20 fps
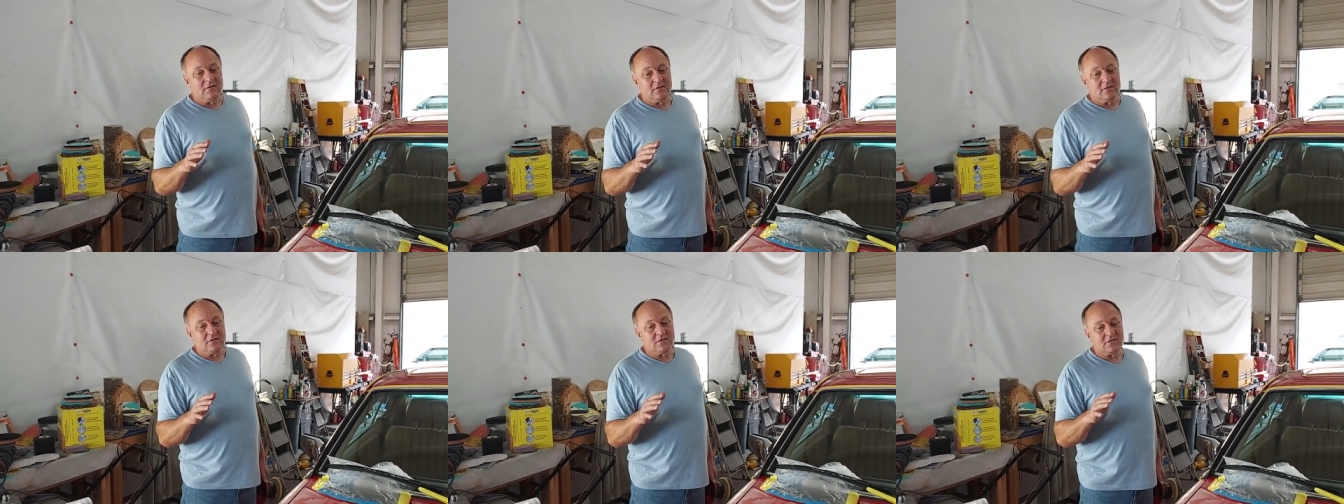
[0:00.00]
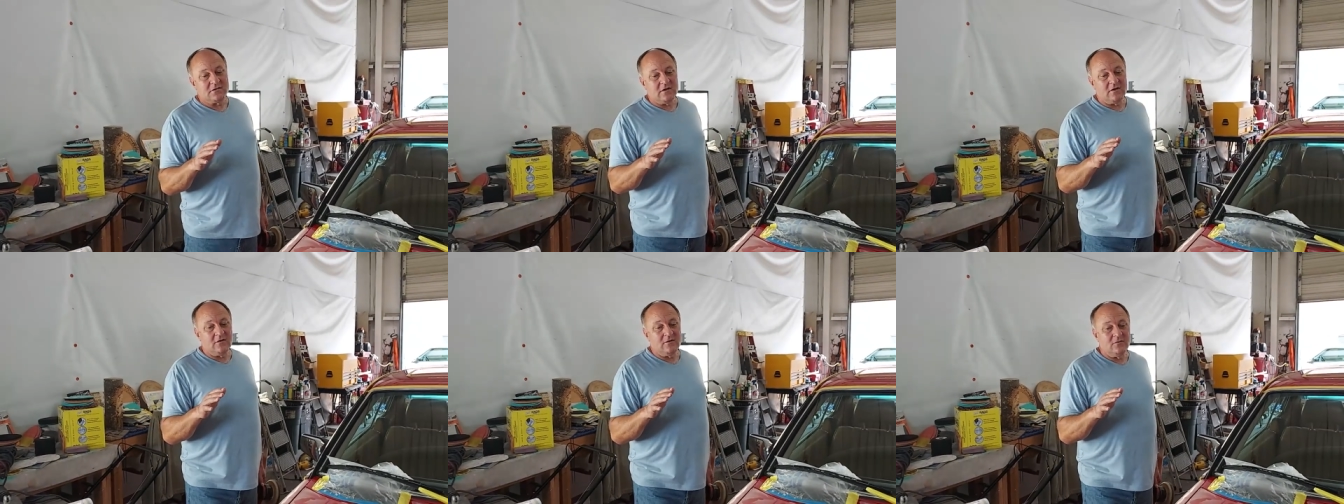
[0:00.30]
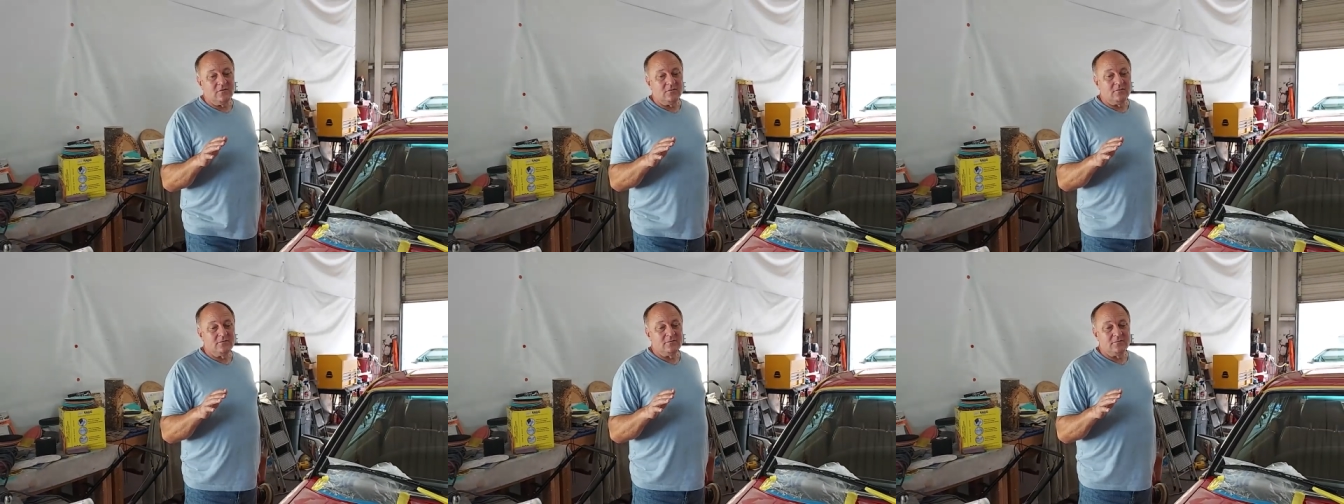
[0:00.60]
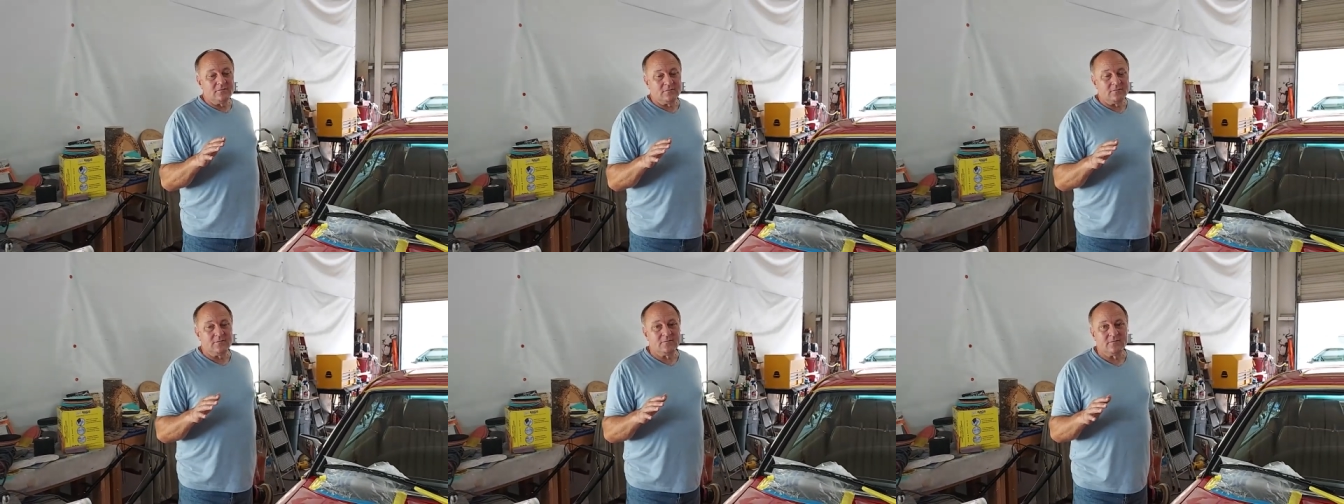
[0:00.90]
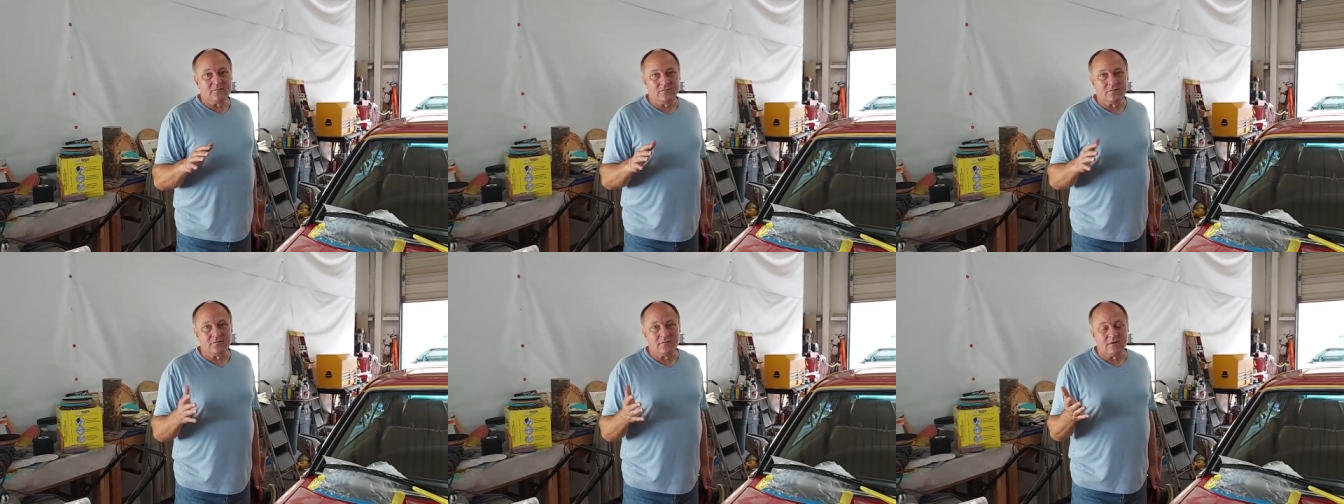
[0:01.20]
So, original factory
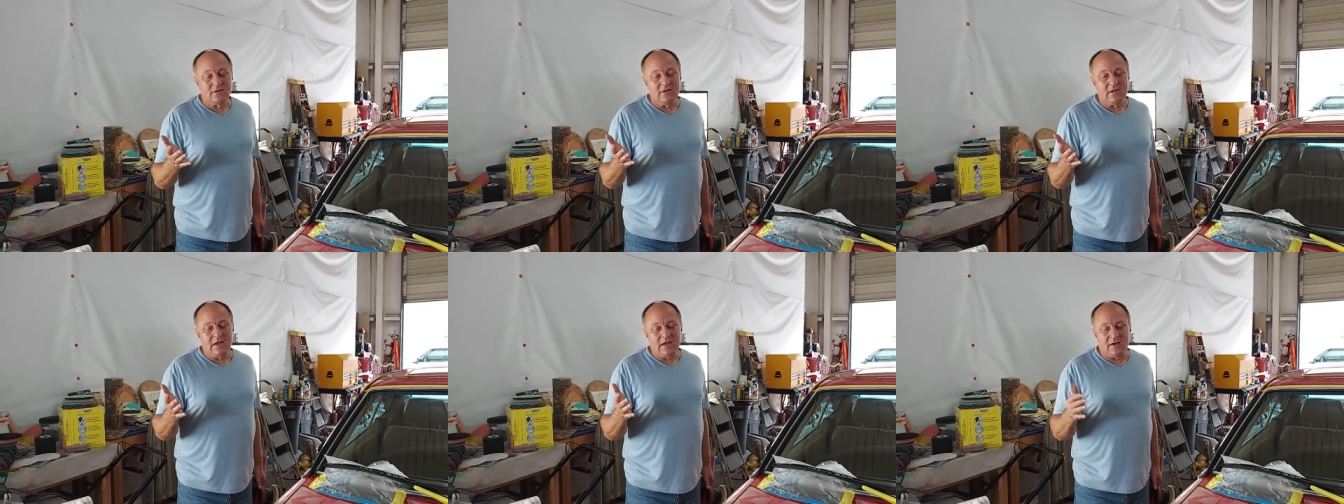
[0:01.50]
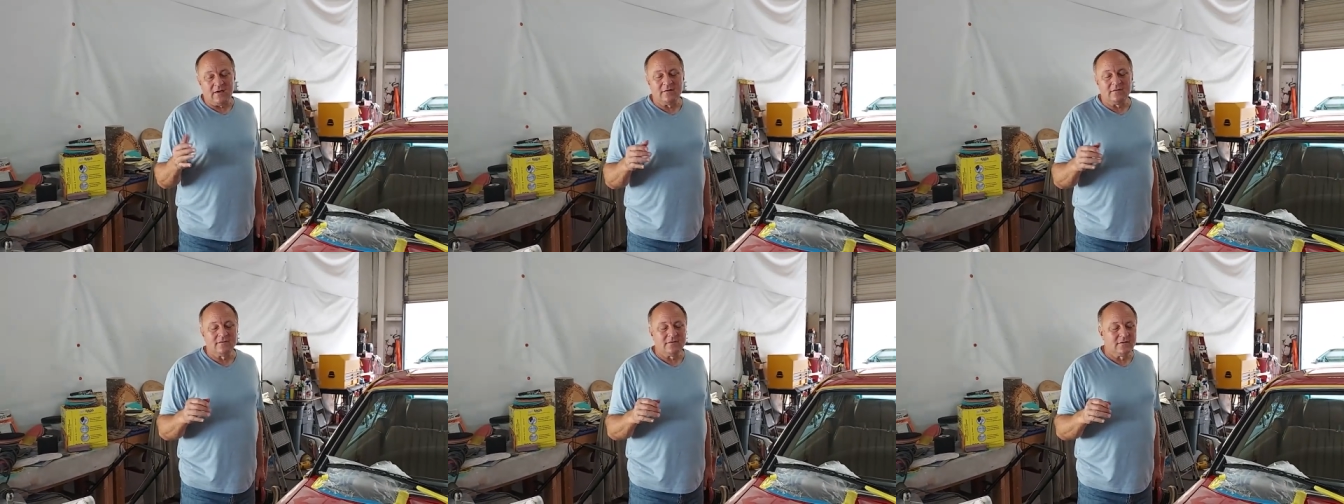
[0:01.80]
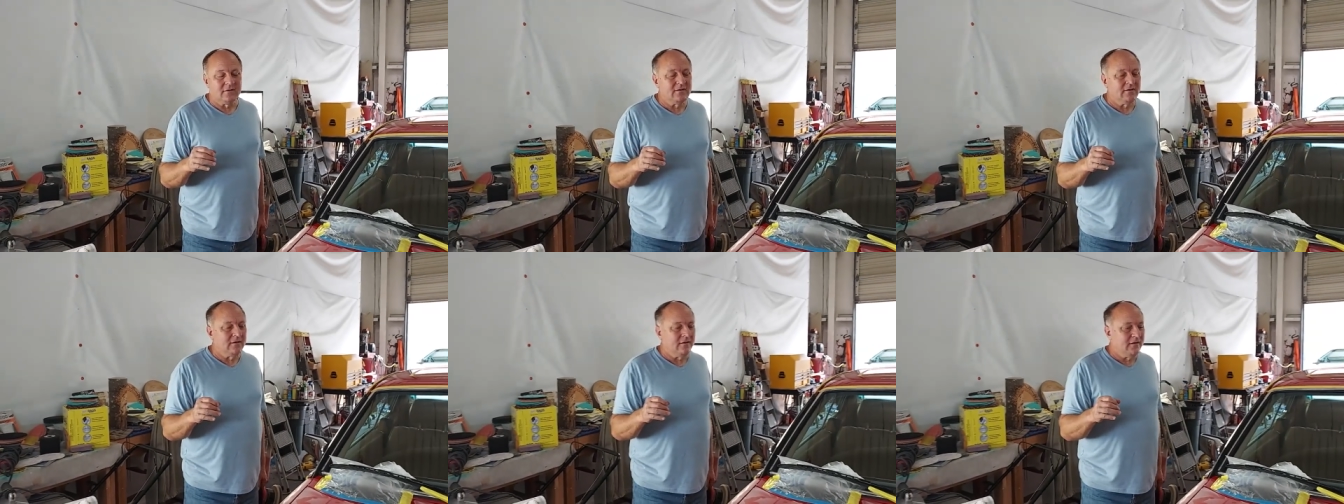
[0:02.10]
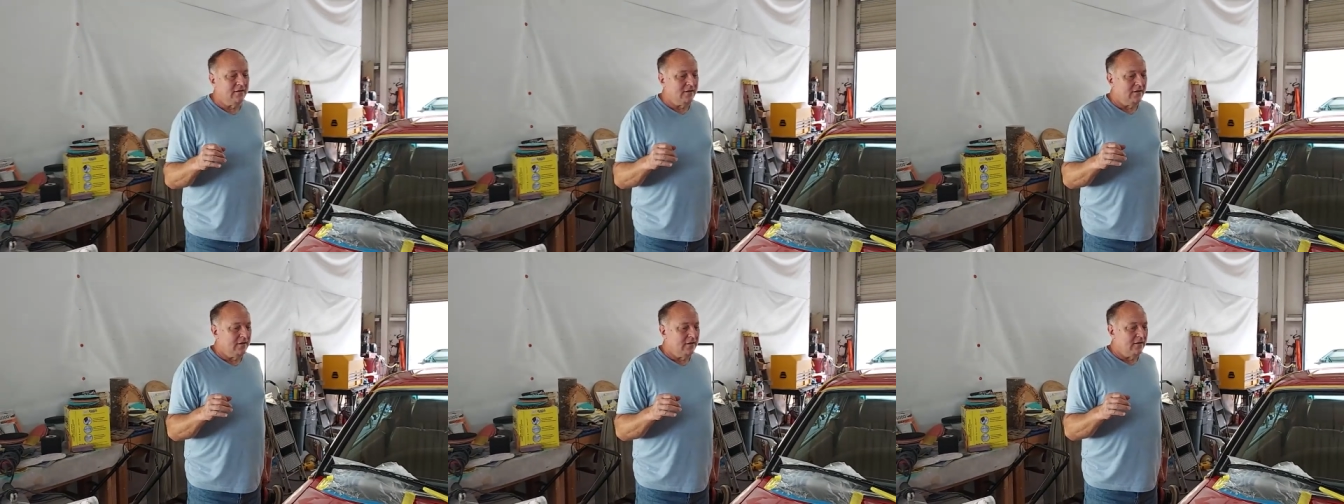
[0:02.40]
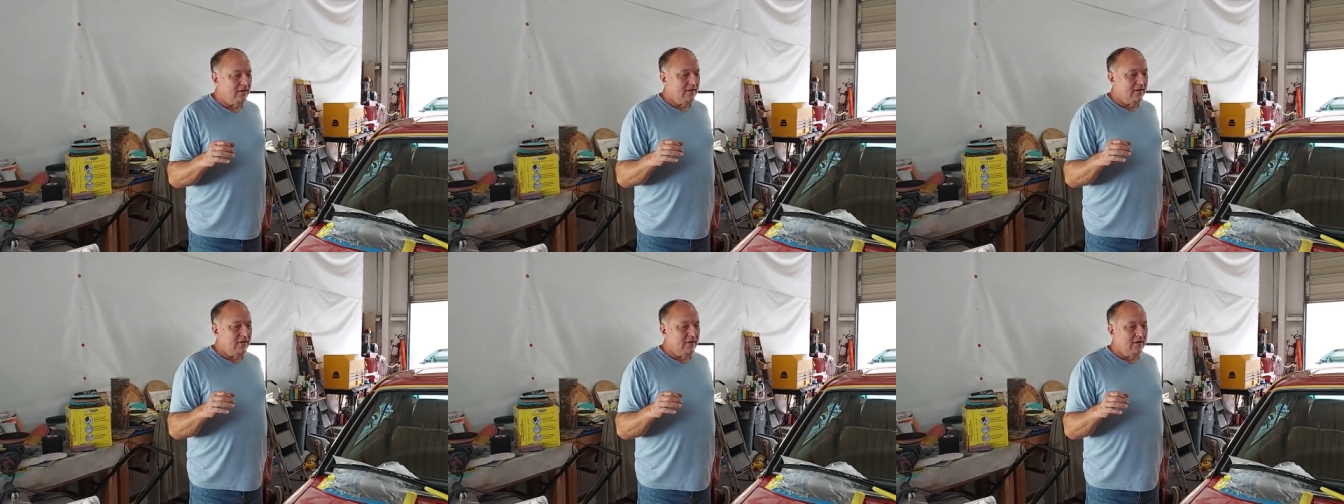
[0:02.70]
finishes yeah. were, they were
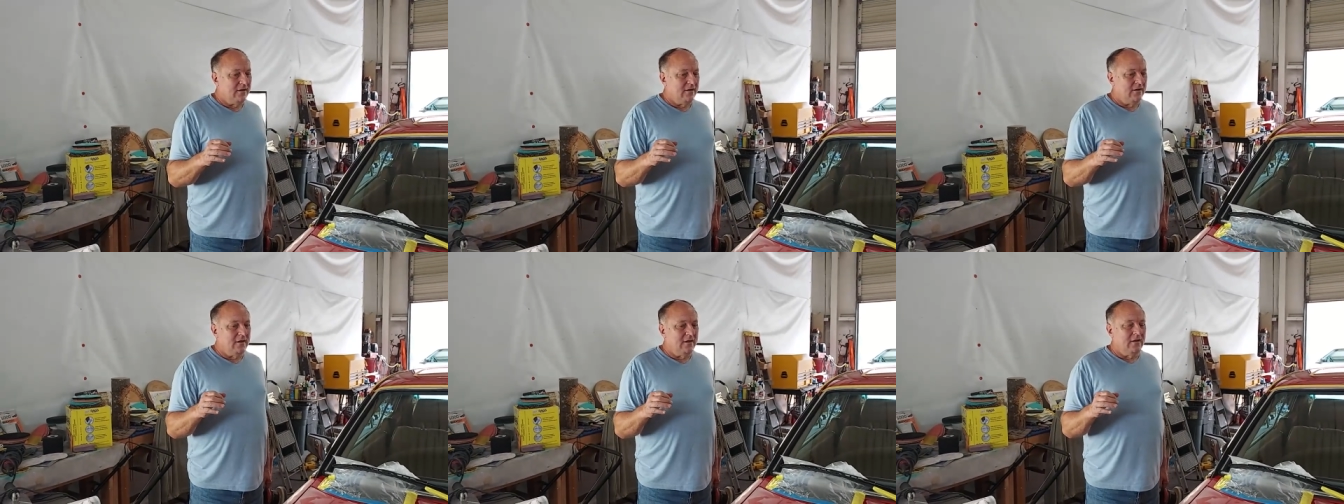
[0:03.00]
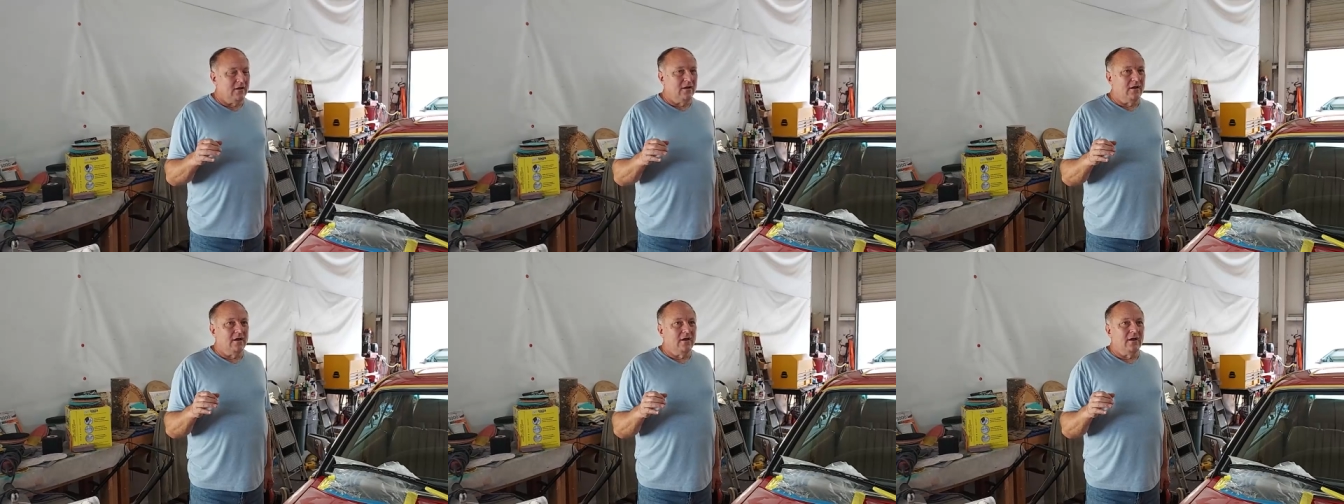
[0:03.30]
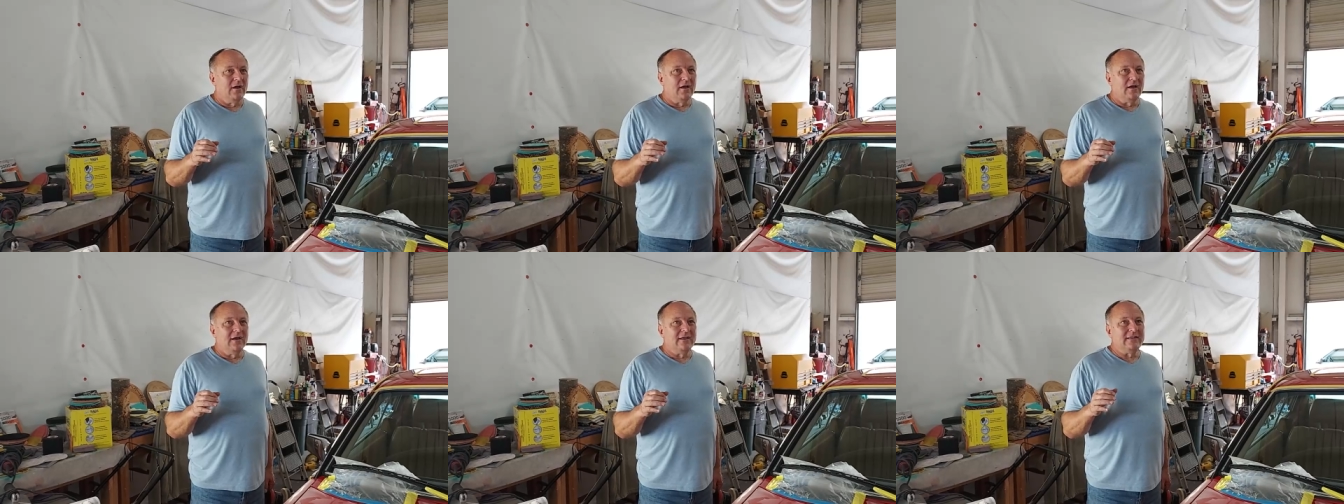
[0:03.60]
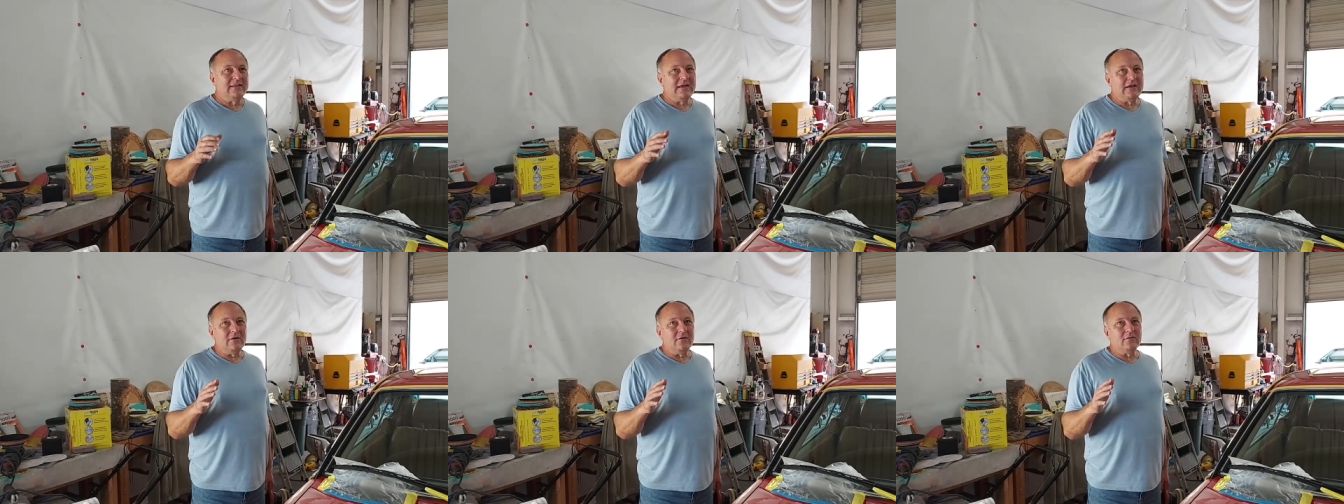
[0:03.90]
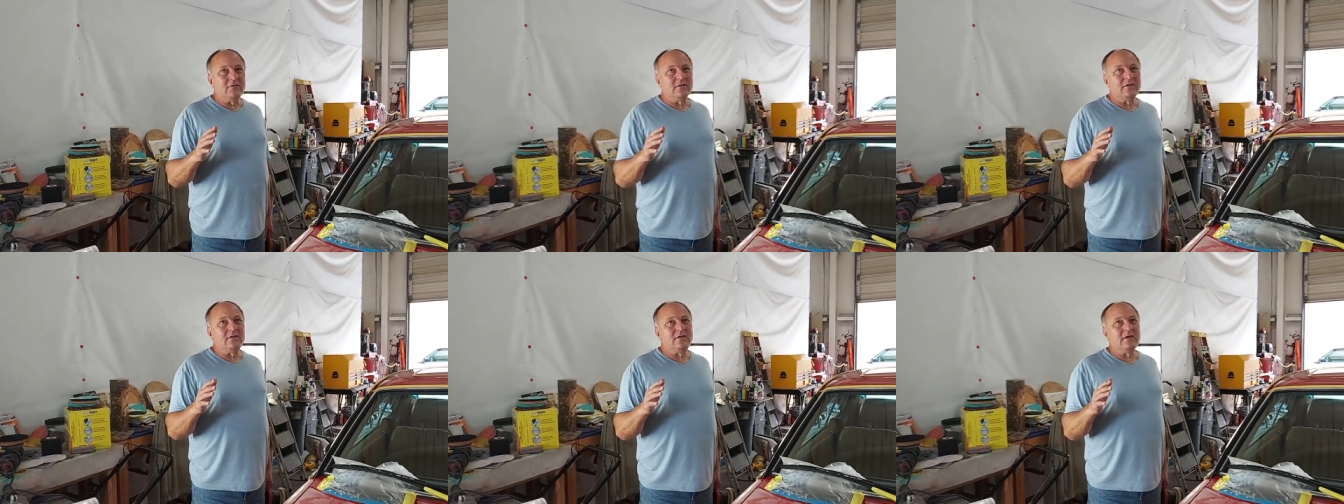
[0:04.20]
pretty good, but not...